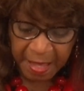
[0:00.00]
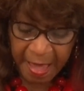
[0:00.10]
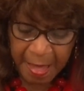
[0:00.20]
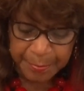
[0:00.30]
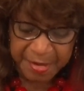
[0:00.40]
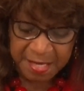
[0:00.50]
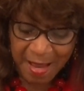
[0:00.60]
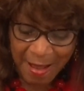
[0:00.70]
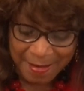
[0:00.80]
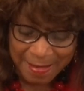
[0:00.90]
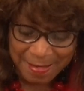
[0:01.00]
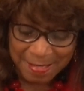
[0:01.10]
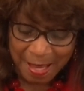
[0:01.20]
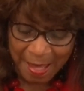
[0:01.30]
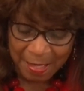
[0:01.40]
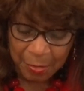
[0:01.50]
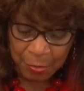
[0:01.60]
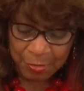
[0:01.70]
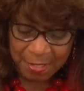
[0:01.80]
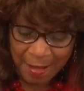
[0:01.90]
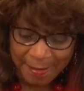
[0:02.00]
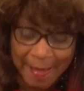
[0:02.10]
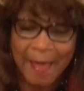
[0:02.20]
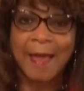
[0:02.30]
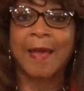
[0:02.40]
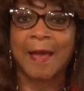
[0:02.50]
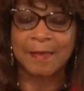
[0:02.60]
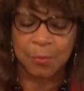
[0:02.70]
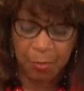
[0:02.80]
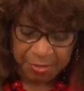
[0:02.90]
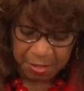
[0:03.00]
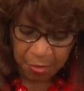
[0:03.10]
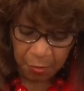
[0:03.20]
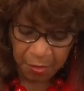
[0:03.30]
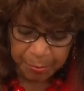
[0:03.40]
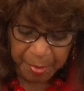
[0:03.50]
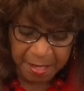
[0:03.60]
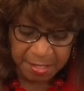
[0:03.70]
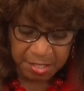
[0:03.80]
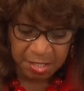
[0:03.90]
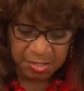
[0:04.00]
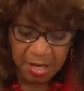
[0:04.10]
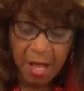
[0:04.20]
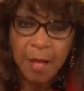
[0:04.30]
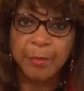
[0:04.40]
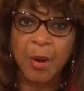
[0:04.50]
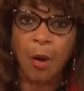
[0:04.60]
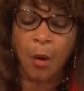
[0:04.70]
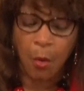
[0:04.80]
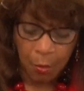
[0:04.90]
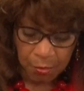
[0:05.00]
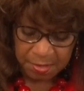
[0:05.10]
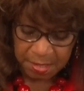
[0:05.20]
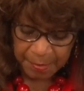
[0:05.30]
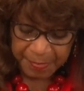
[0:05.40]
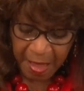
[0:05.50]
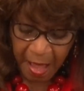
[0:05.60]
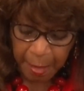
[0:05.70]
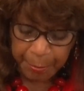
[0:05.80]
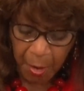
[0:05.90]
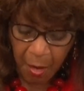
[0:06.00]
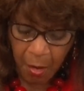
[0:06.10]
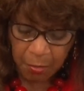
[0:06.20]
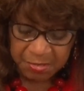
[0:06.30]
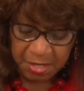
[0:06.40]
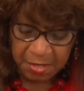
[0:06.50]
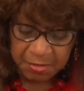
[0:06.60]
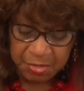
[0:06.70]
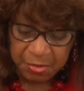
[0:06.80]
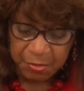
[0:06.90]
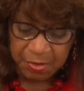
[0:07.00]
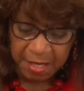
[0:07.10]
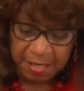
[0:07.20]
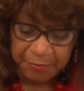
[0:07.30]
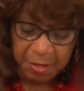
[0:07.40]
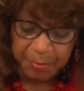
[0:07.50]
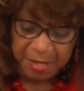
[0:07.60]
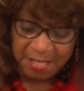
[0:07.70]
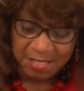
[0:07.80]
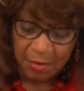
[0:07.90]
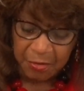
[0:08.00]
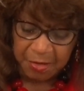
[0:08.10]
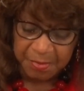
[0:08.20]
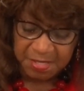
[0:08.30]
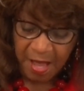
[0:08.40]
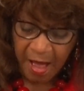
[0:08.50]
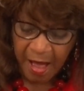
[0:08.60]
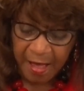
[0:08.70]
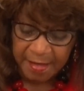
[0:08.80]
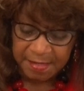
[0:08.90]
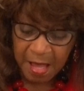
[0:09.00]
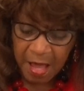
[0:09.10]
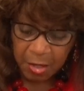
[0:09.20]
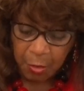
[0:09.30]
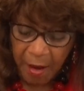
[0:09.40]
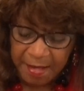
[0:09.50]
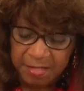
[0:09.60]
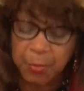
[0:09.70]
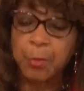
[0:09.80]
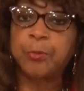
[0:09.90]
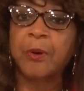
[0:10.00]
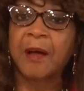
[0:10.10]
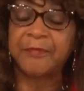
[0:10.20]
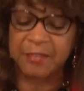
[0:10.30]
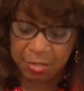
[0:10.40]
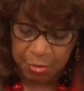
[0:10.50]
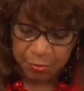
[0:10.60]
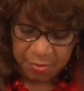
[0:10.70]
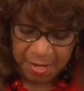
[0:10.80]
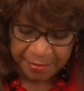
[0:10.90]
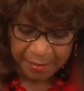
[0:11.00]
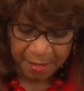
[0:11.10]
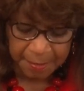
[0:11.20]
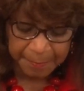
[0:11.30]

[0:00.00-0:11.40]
and be not entangled again with the yoke of bondage. Behold, I, Paul, say unto you that if ye be circumcised, Christ will profit you nothing.